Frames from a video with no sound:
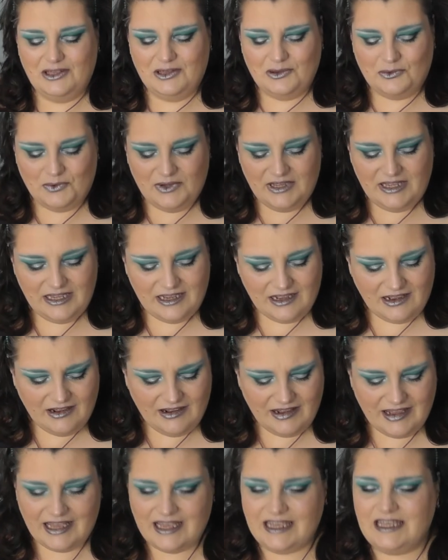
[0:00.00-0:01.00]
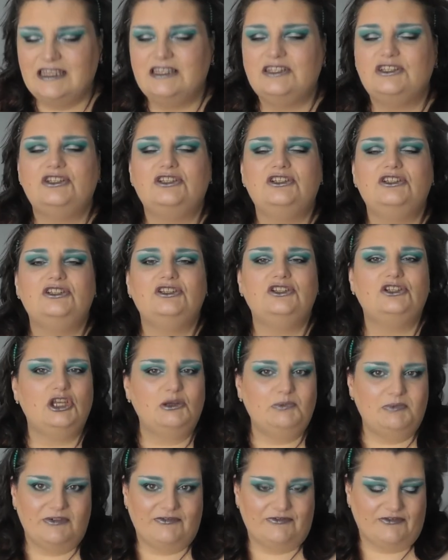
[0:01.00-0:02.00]
We are a
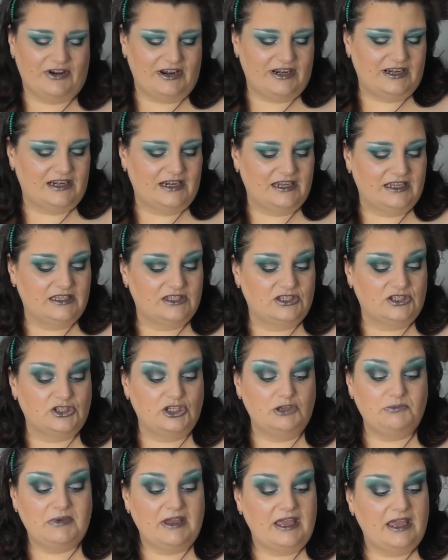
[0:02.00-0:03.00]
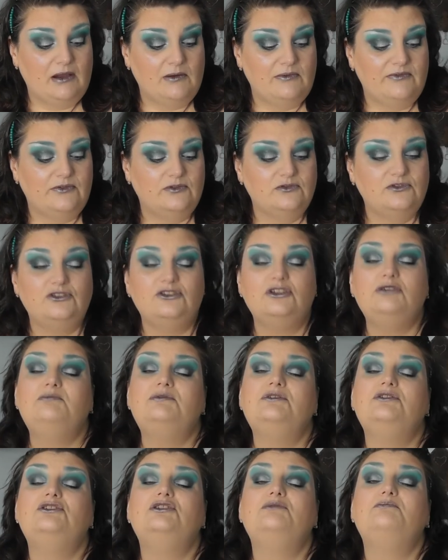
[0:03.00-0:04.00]
super friendly, super helpful,
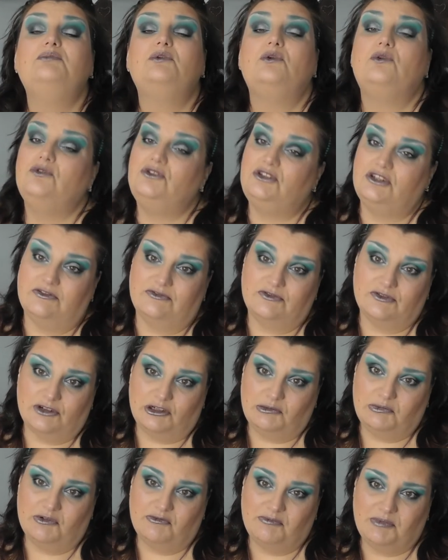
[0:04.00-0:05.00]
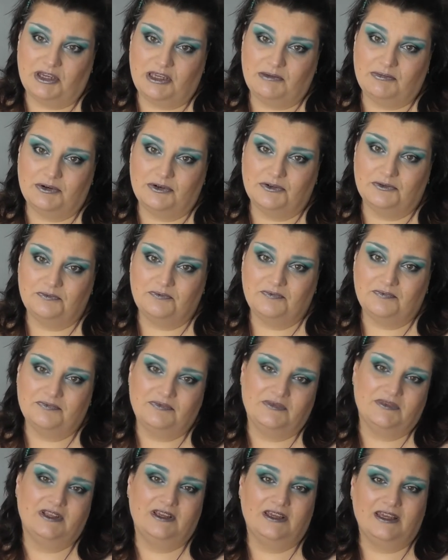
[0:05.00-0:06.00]
super supportive group of people,
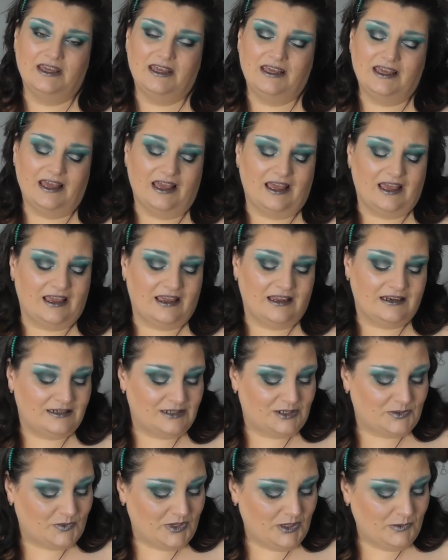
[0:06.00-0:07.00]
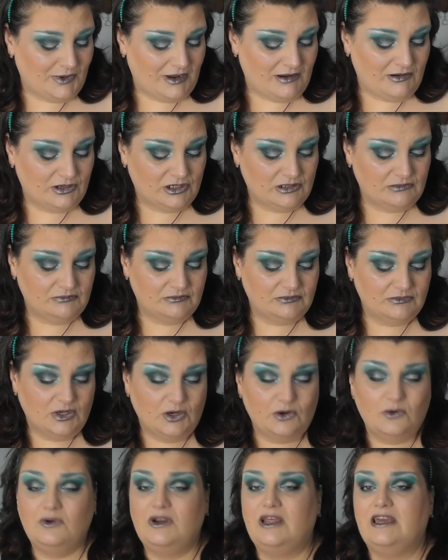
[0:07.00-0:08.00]
and we welcome
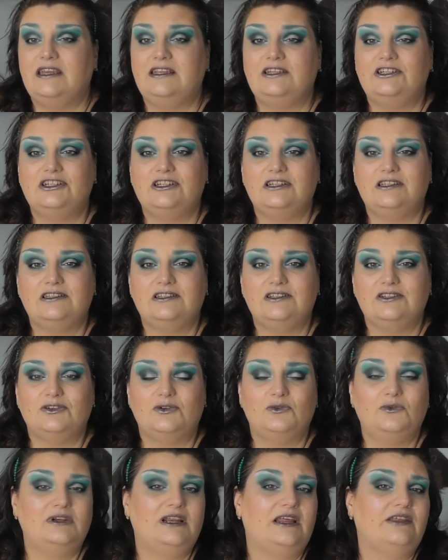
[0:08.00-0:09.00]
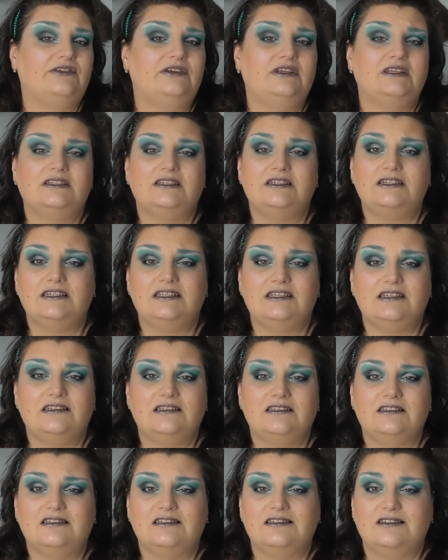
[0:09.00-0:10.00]
all ages, all
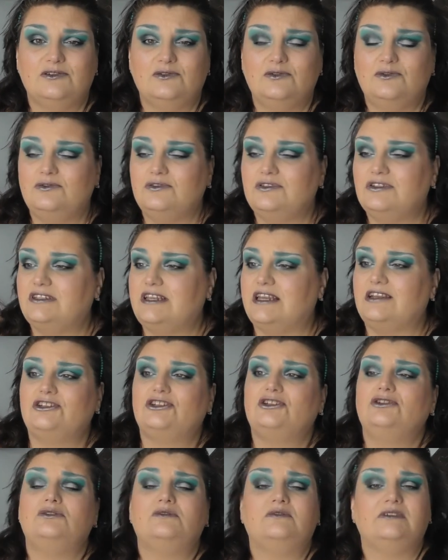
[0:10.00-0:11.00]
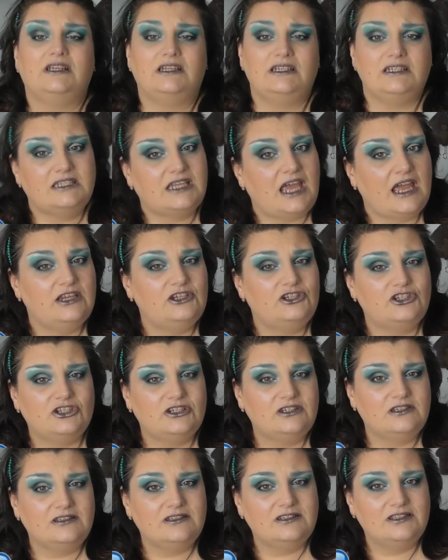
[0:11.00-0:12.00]
ethnicities, all sexual
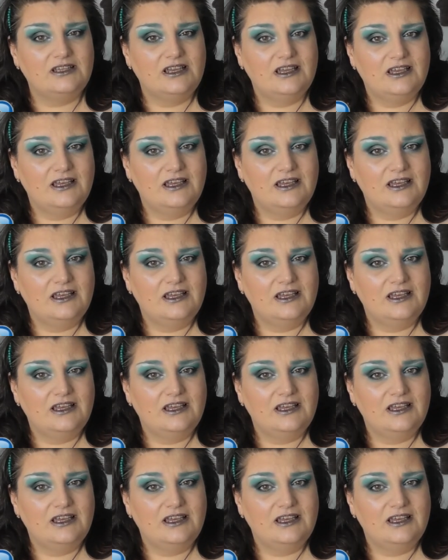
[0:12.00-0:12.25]
orientations,